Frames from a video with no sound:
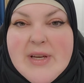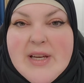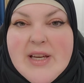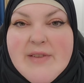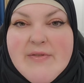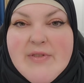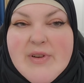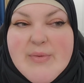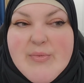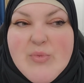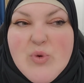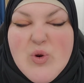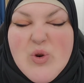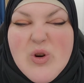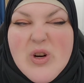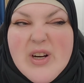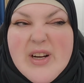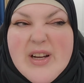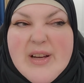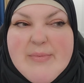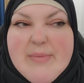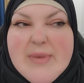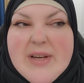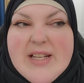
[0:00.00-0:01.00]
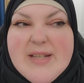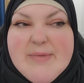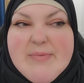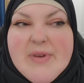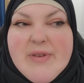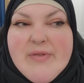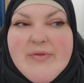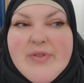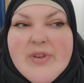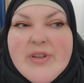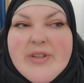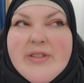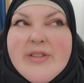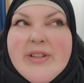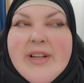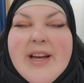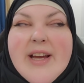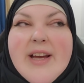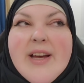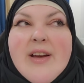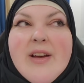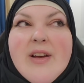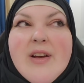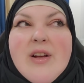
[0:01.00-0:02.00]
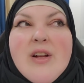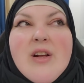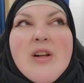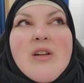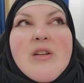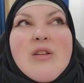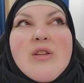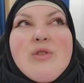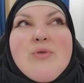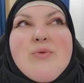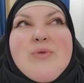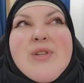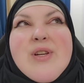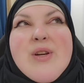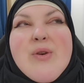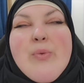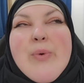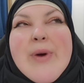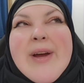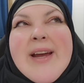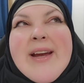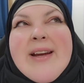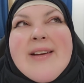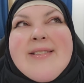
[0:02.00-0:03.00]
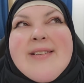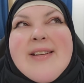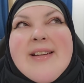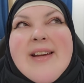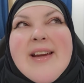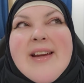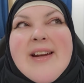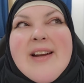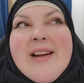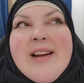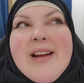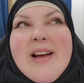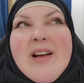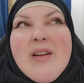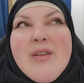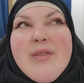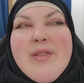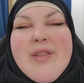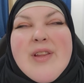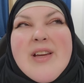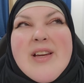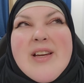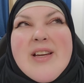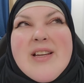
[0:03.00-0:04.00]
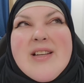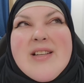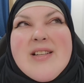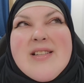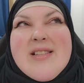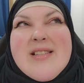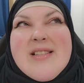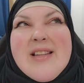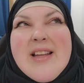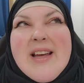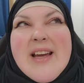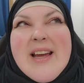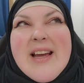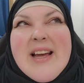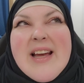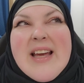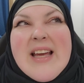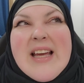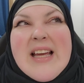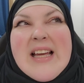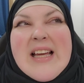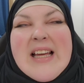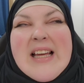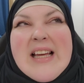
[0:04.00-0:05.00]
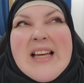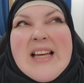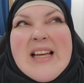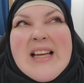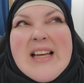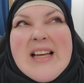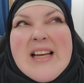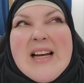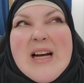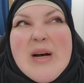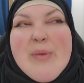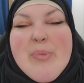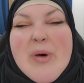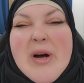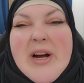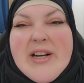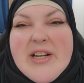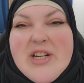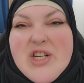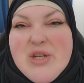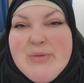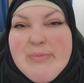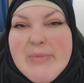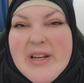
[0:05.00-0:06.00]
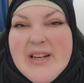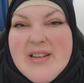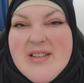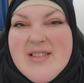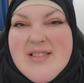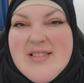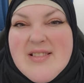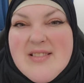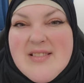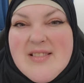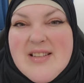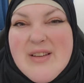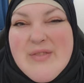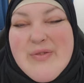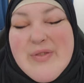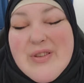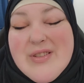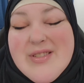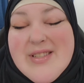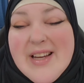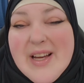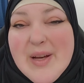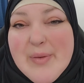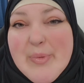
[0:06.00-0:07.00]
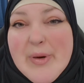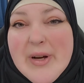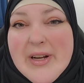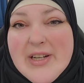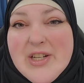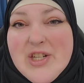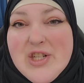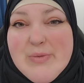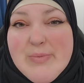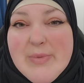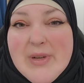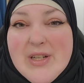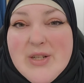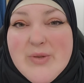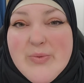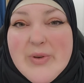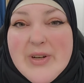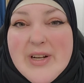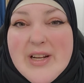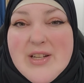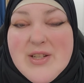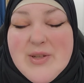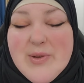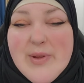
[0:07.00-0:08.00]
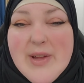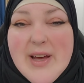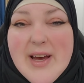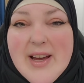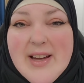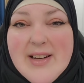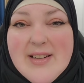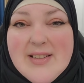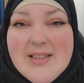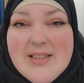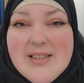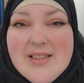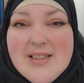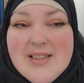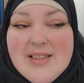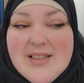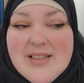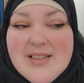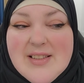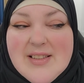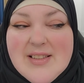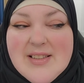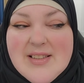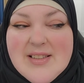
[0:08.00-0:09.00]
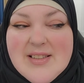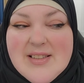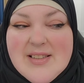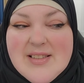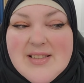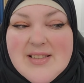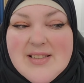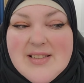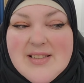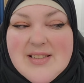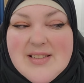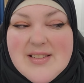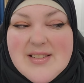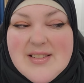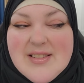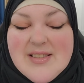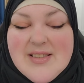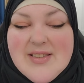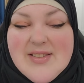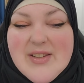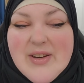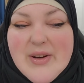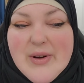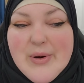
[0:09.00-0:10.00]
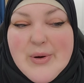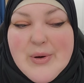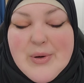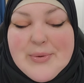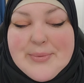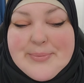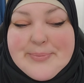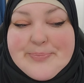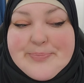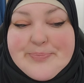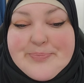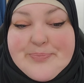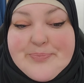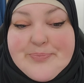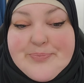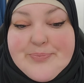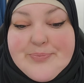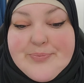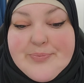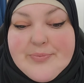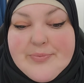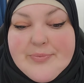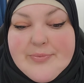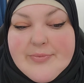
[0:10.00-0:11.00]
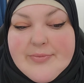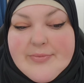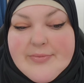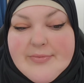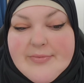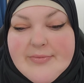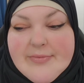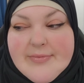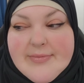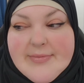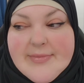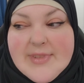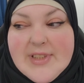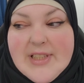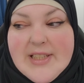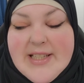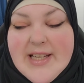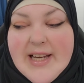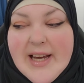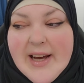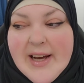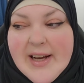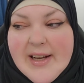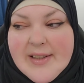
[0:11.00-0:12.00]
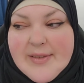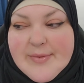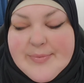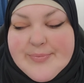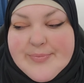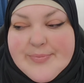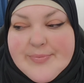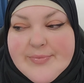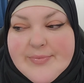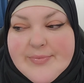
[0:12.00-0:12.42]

me even more. It makes me feel like losing weight and getting healthy is like a punishment. It feels like a punishment when I do that. So, yeah.